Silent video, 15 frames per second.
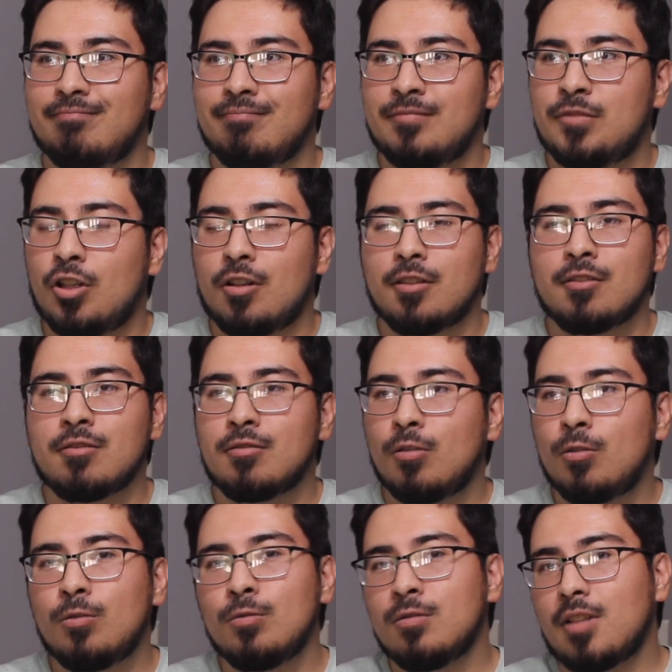Dark
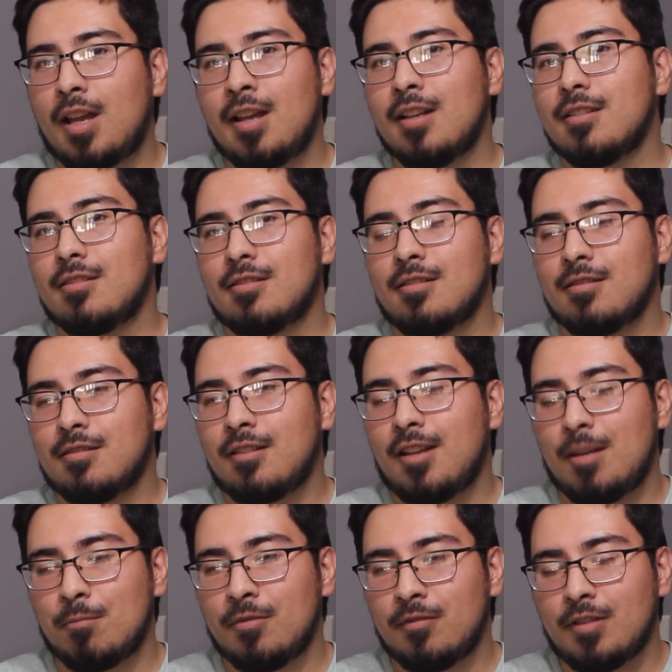Souls-esque
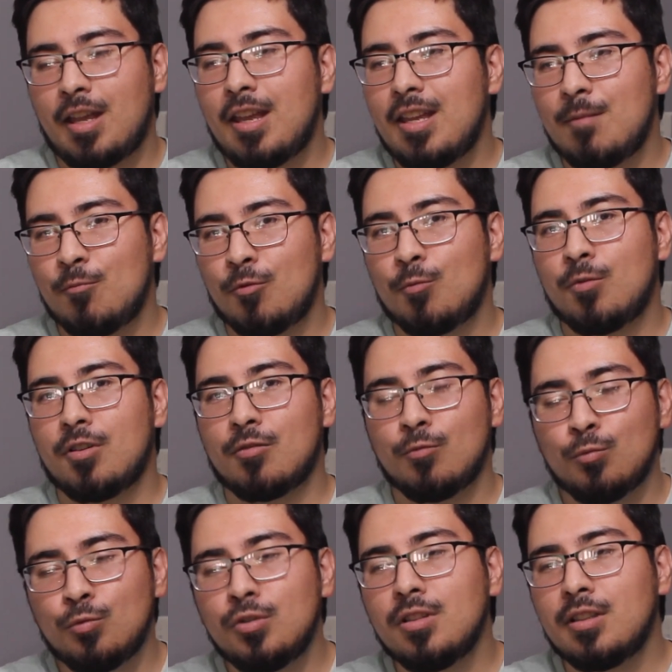type of game would work
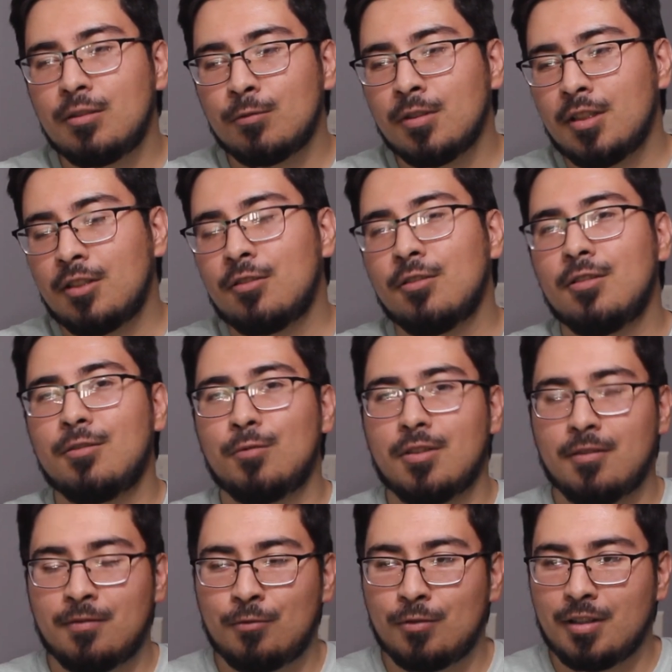really, really good with
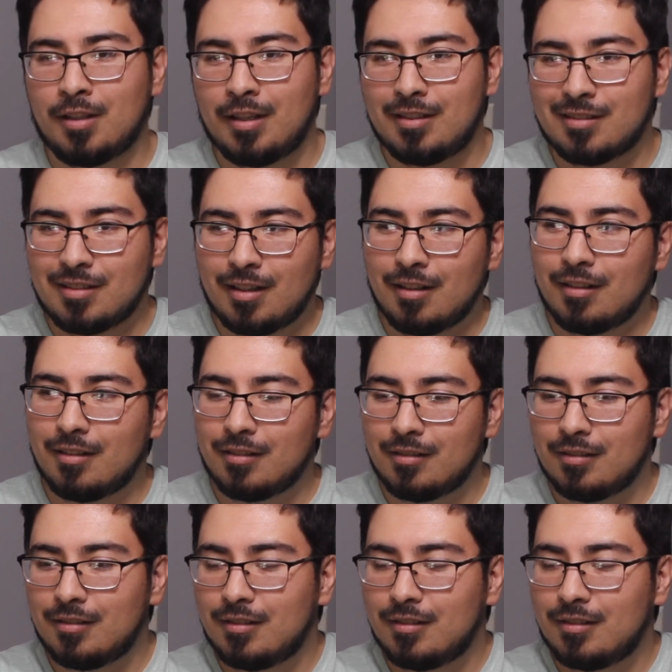the 40K setting.